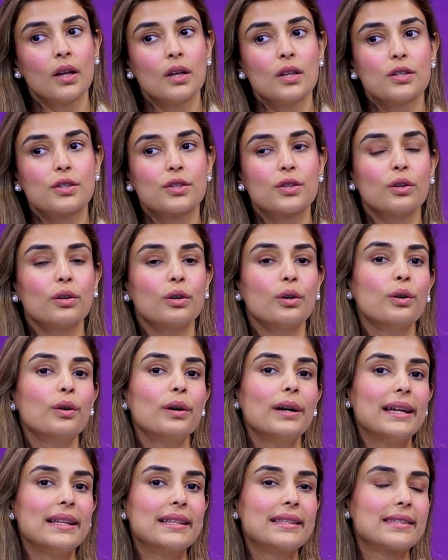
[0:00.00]
So
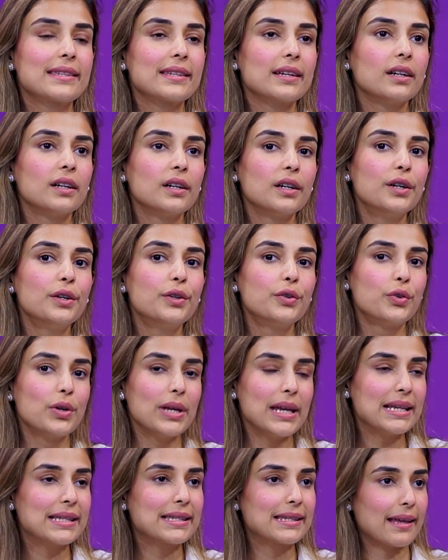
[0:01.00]
it's a
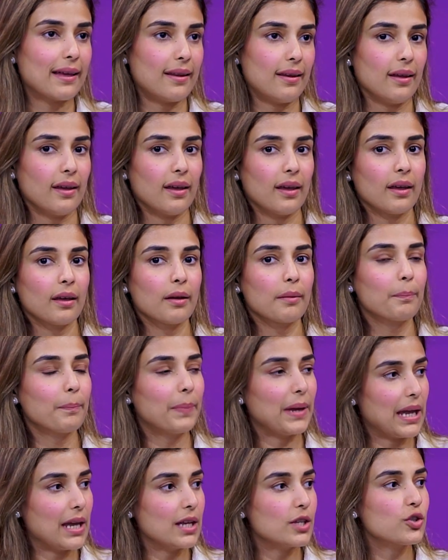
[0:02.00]
reselling
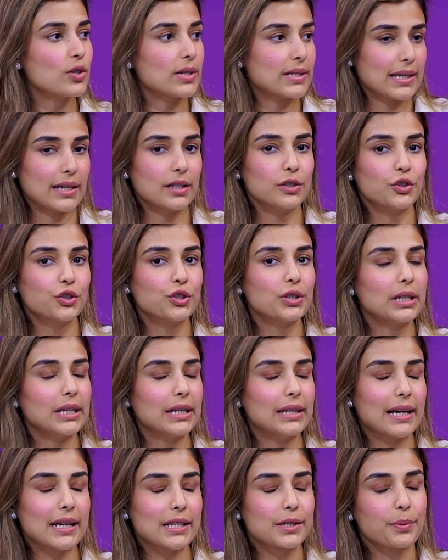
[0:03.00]
page
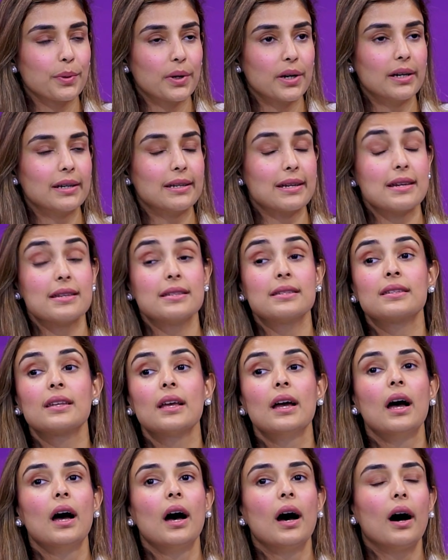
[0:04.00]
essentially. That's what it is.
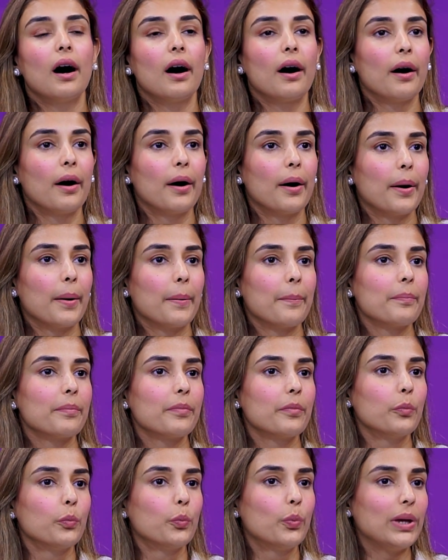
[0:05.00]

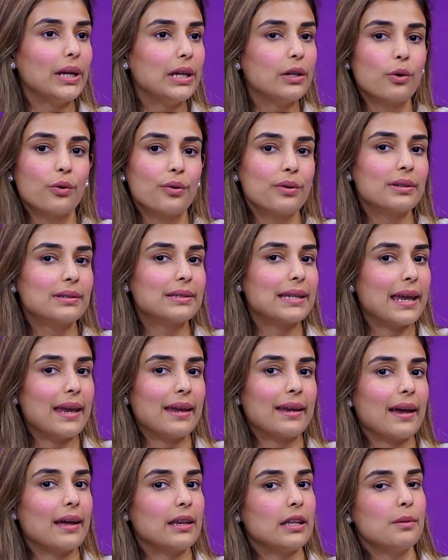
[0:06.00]
We don't
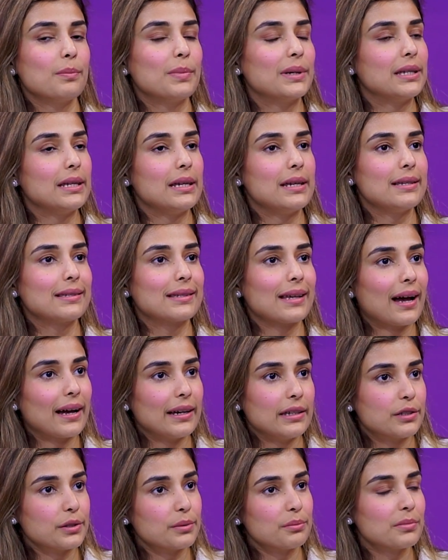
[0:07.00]
take anybody's
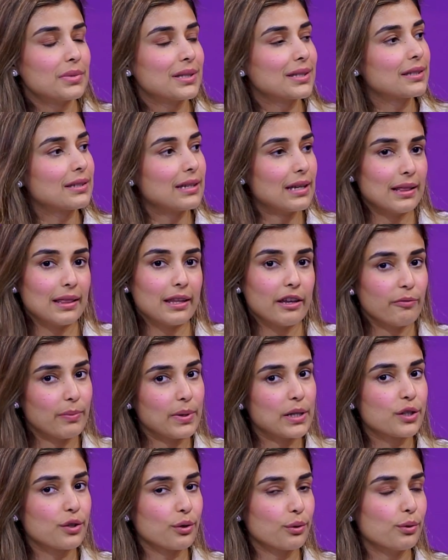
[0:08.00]
items till they've
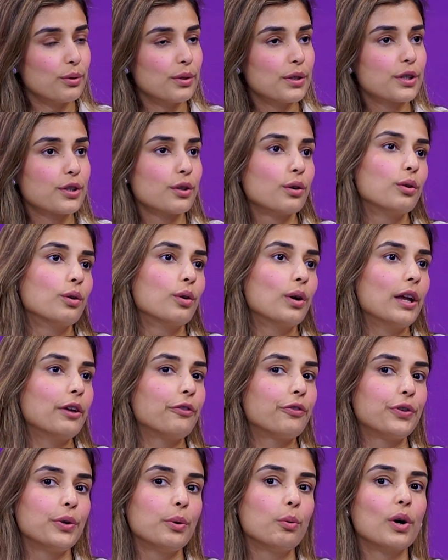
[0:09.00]
been sold. So
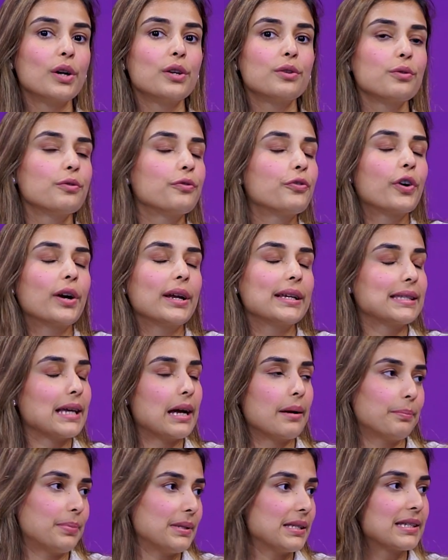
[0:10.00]
if you want to, for
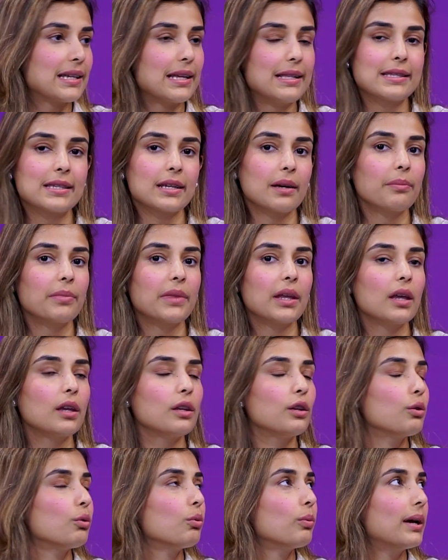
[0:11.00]
example, sell
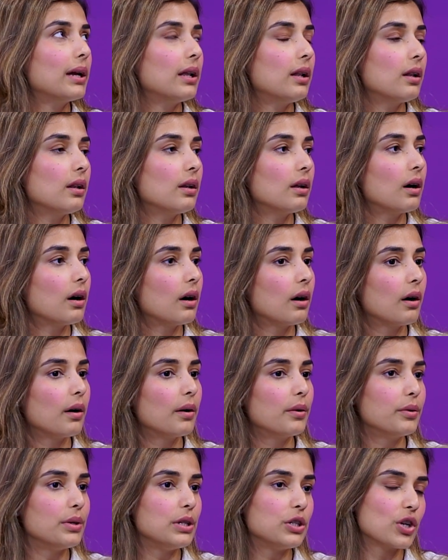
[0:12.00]
something, you
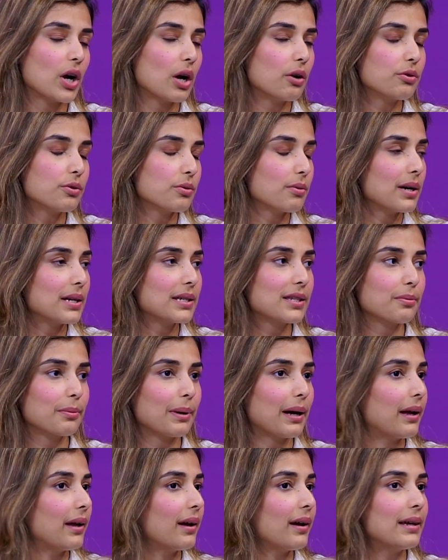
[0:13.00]
will reach out to us
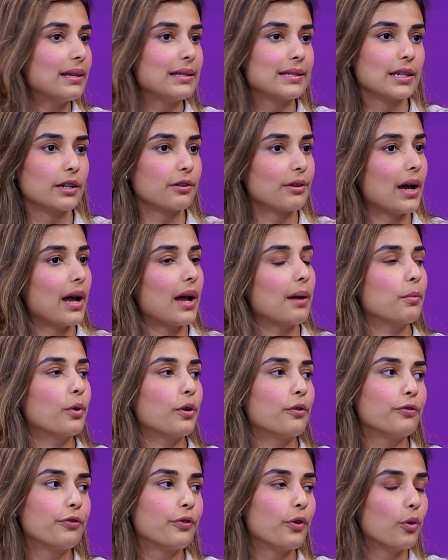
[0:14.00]
via Instagram
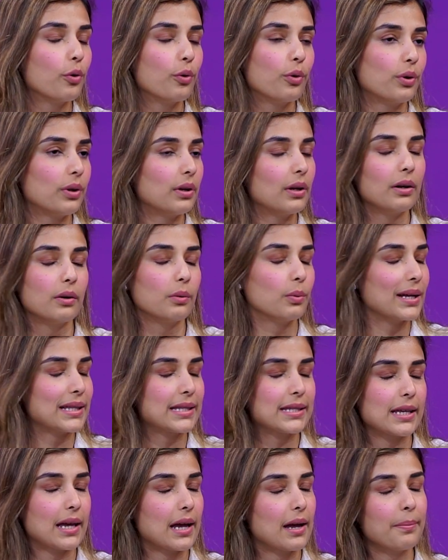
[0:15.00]
or phone or
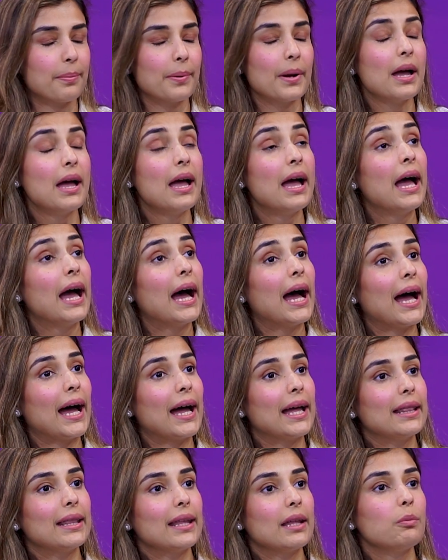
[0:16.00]
WhatsApp.
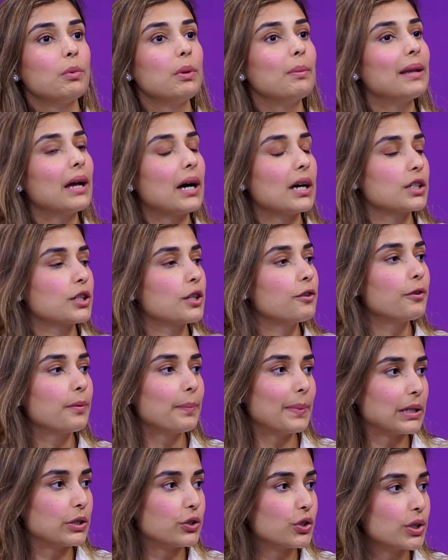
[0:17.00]
And then we will ask you for
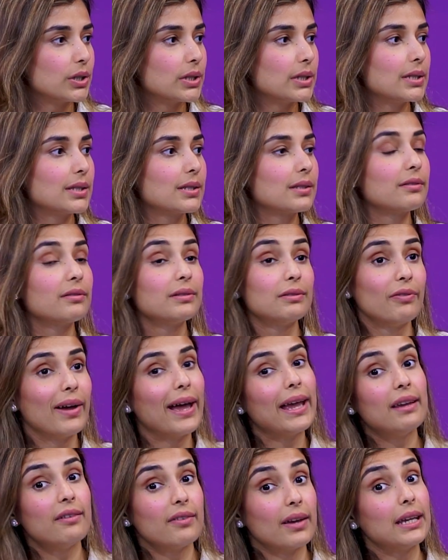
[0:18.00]
pictures,
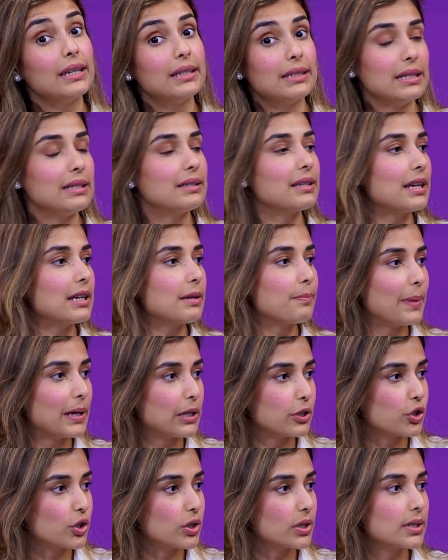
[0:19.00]
very, very detailed
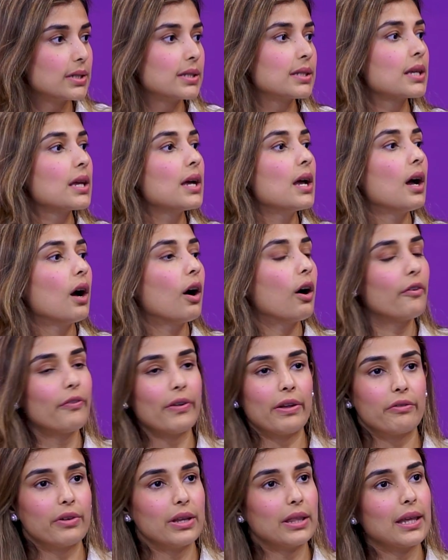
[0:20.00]
pictures of
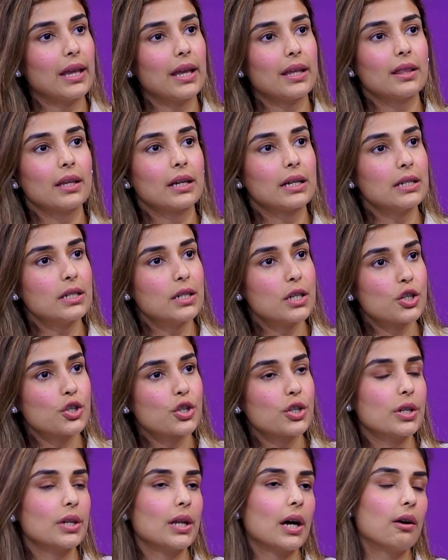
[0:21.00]
everything, the
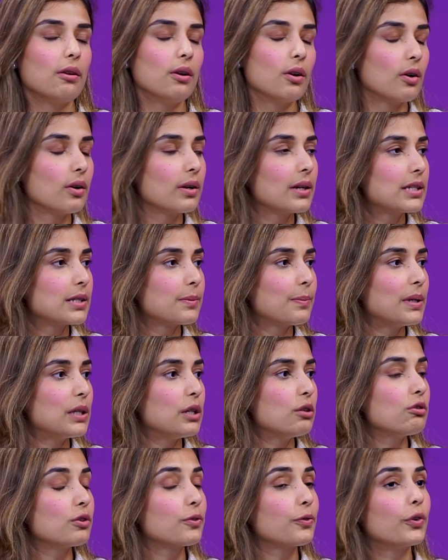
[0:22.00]
condition, how long it's been
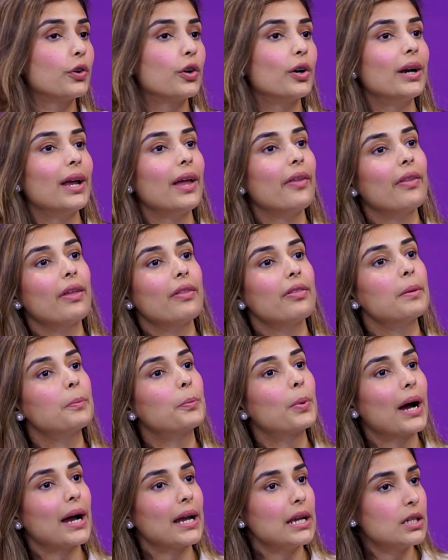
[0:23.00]
used for, and then the
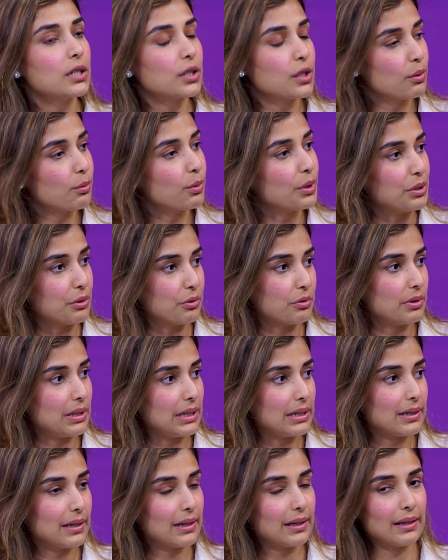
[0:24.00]
price you want to
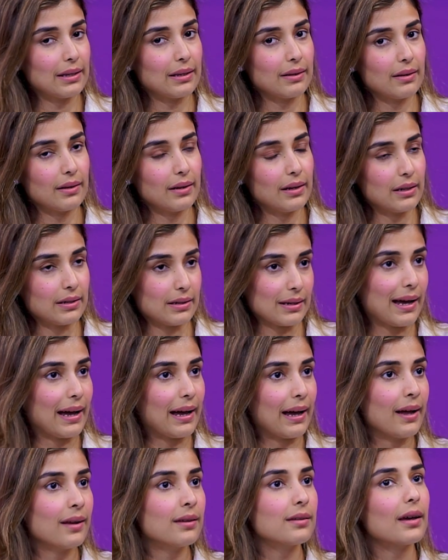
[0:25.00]
retail it
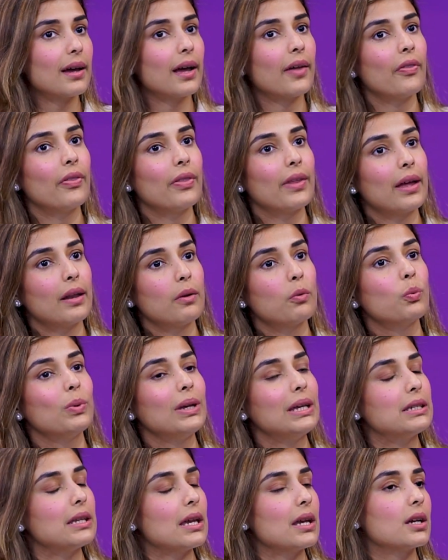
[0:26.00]
at. And then
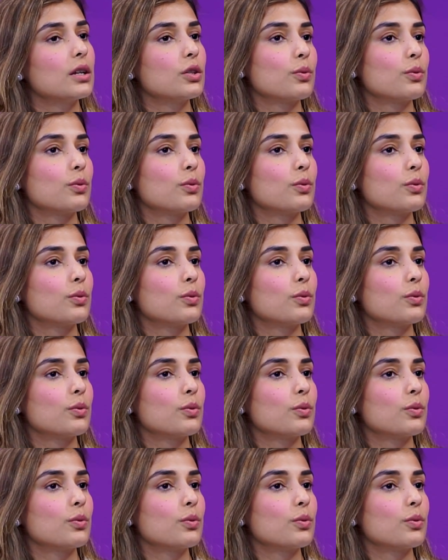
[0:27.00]
we take a